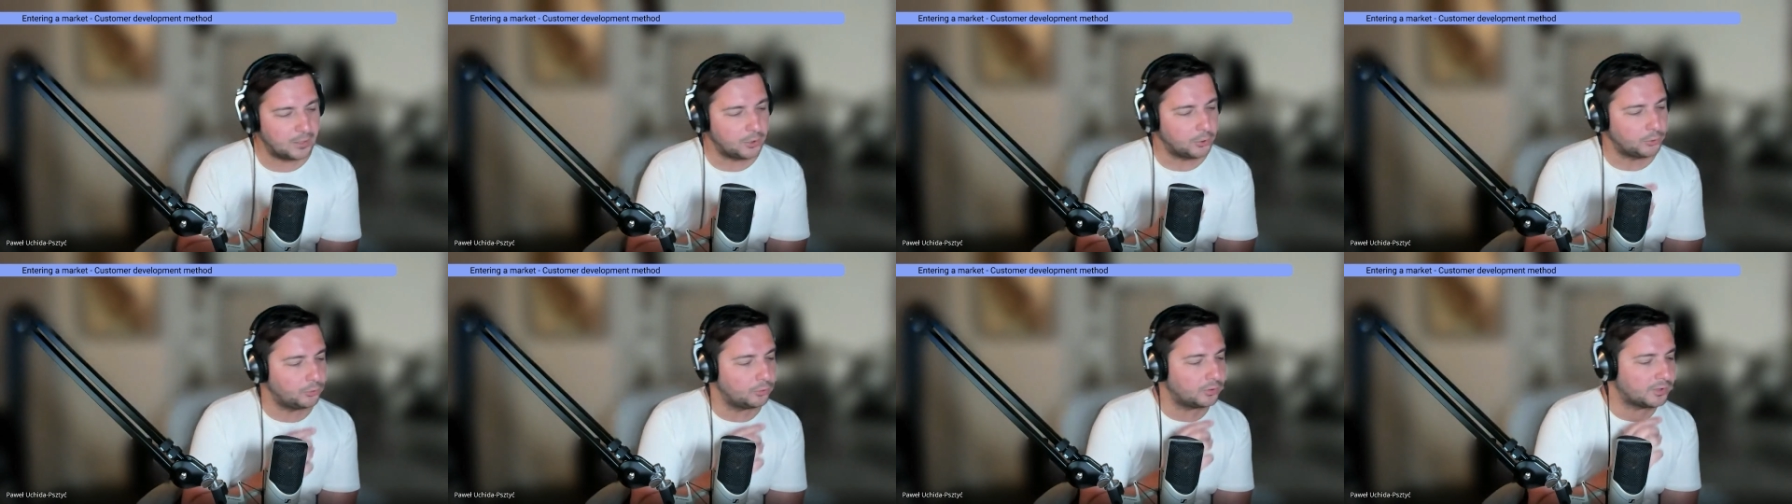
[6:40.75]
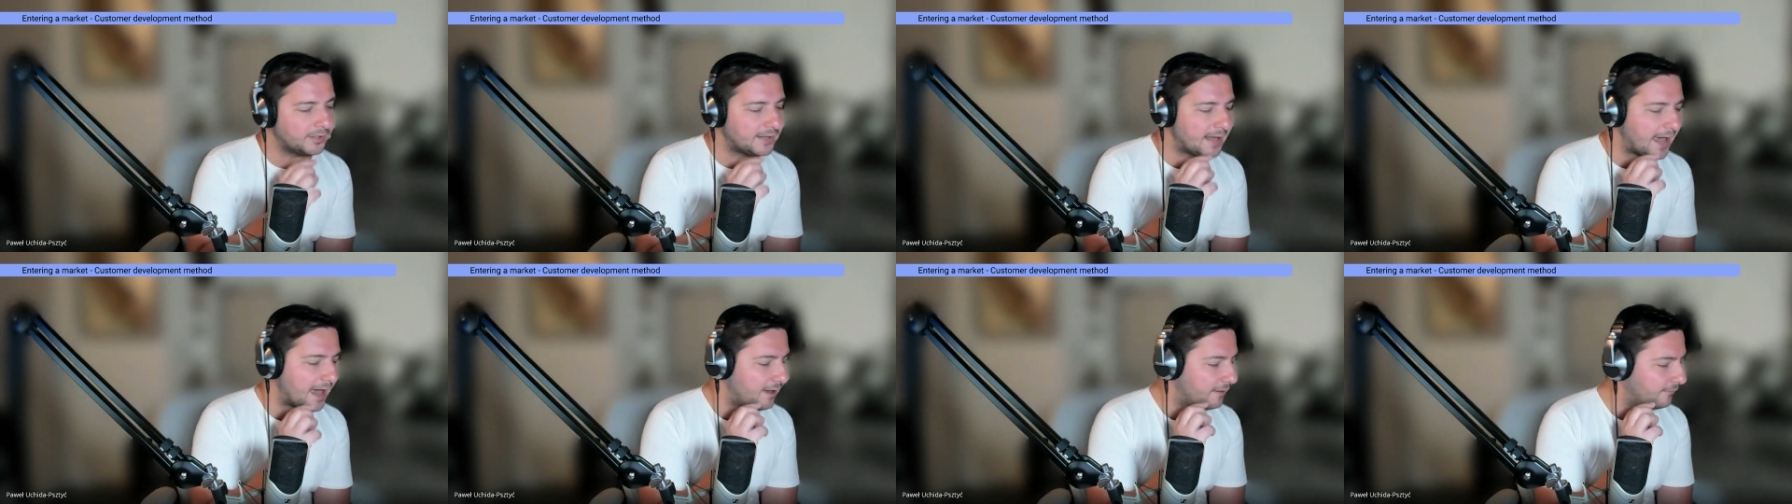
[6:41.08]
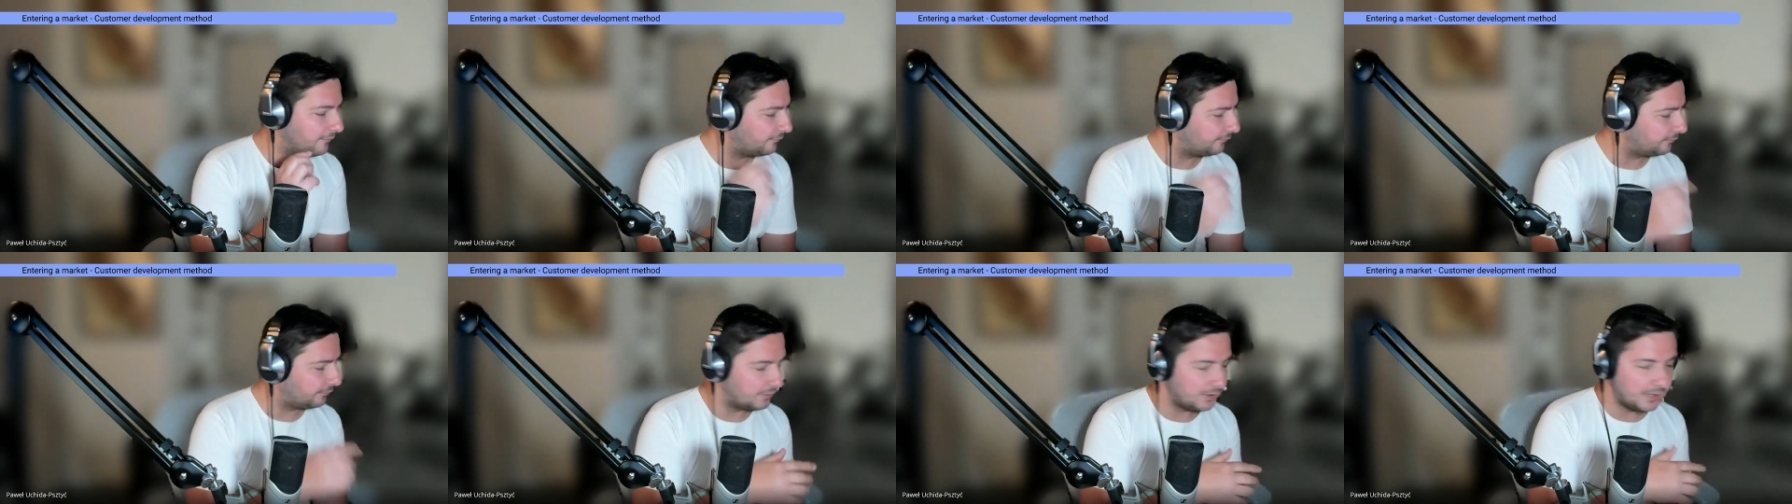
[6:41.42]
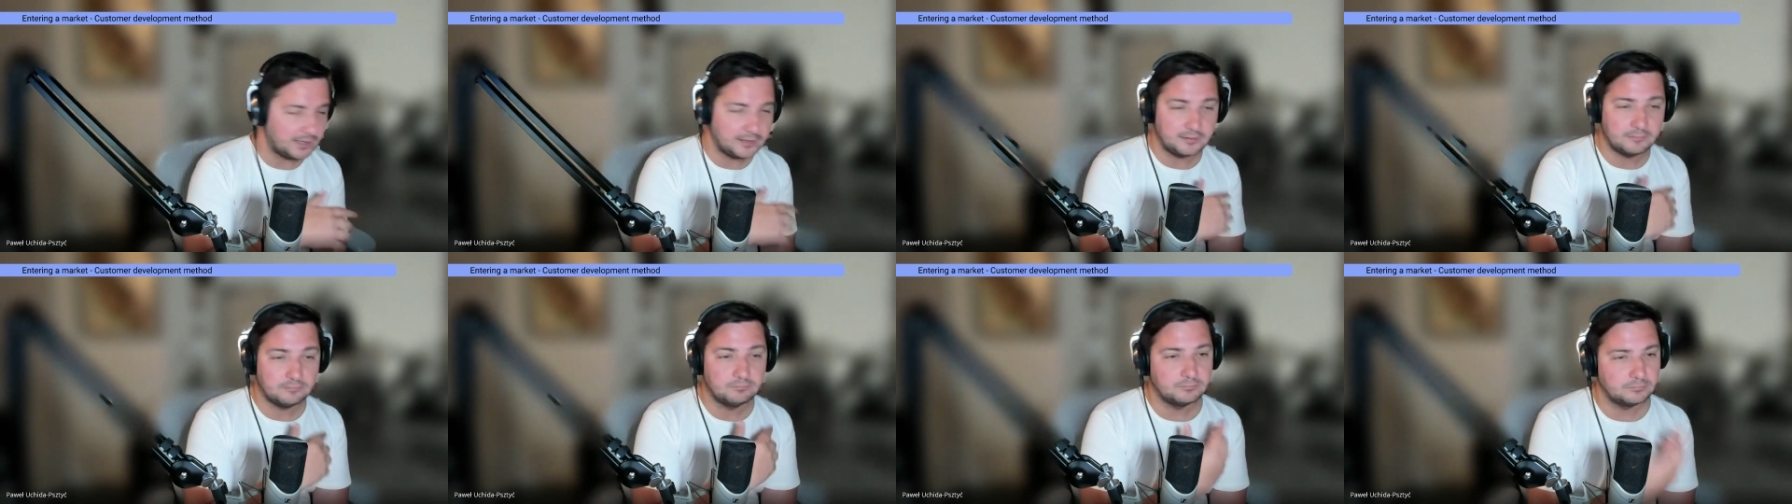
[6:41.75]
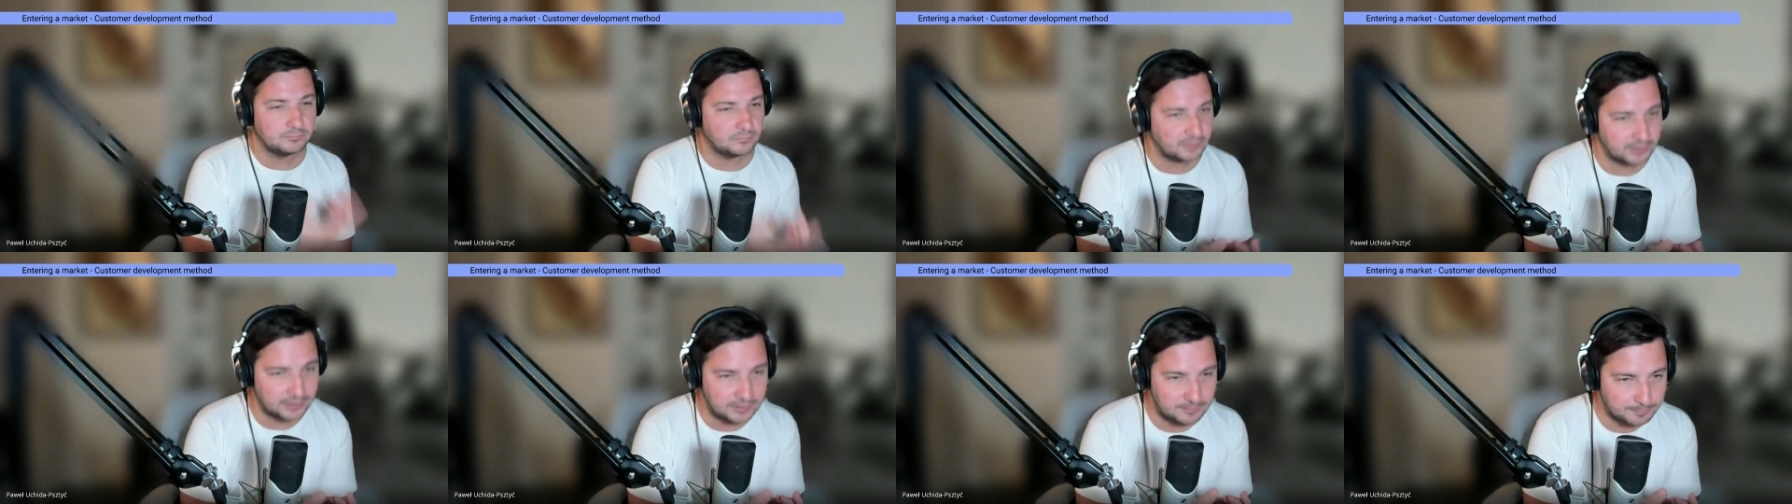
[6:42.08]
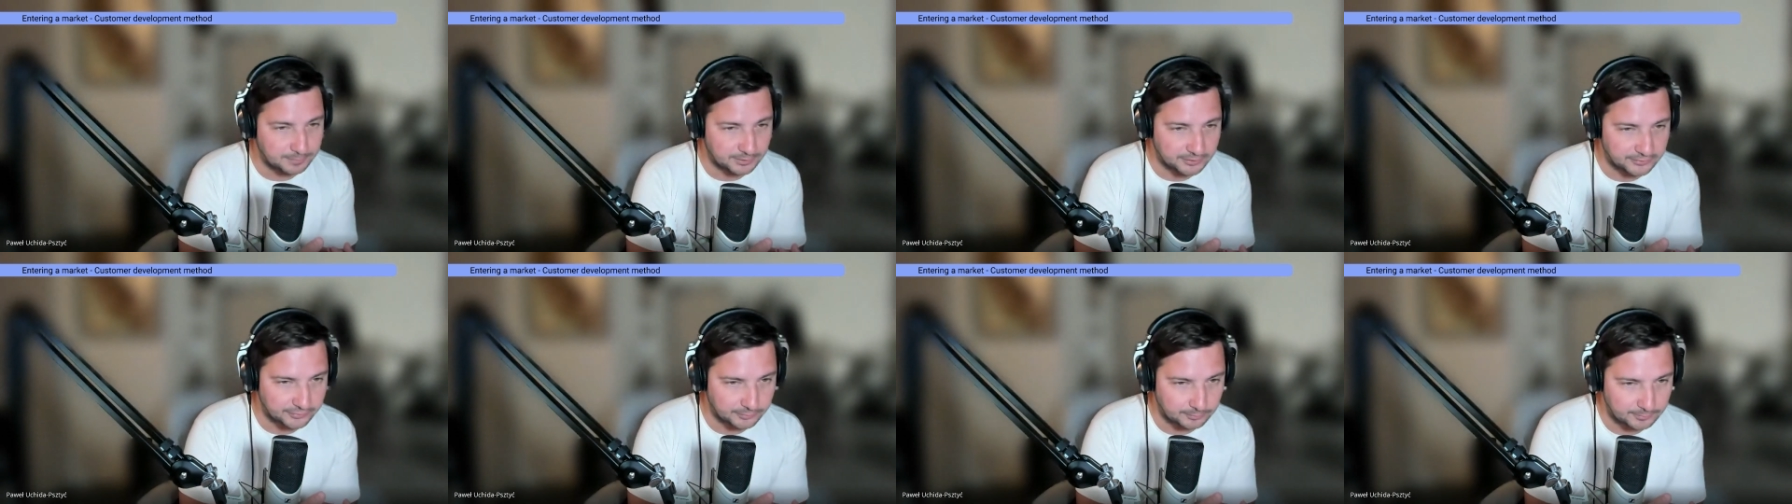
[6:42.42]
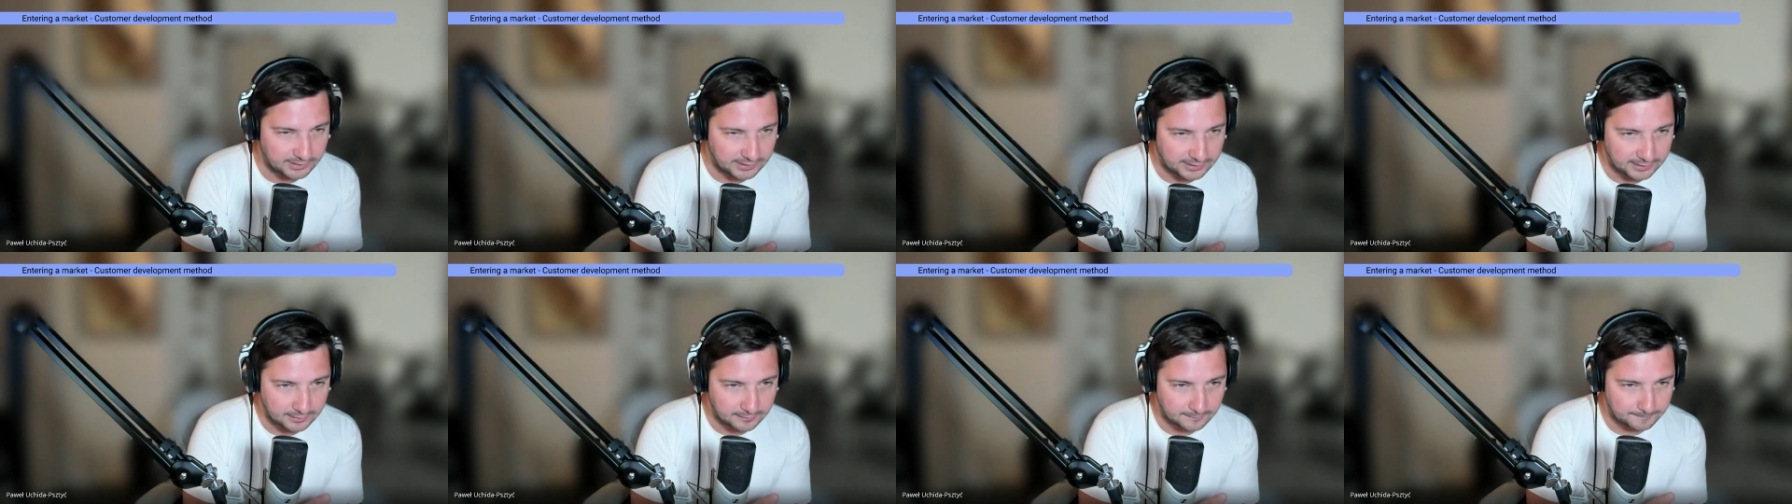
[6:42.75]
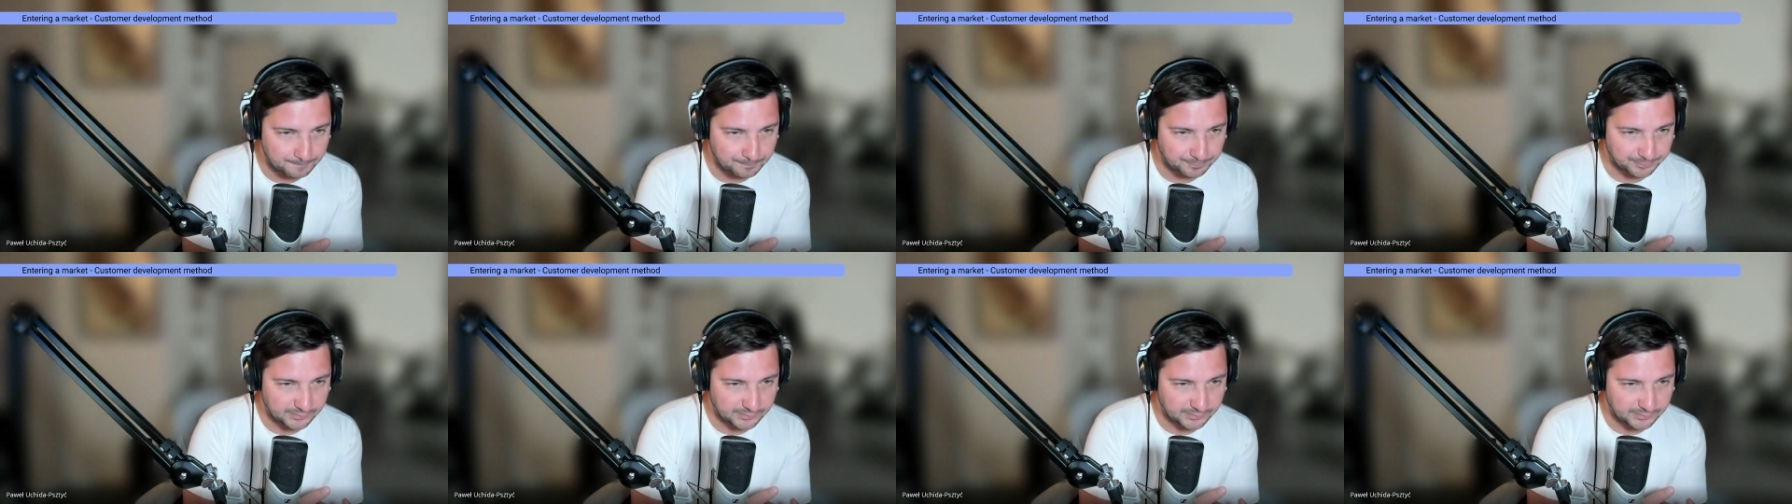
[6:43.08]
You can have an in-person meeting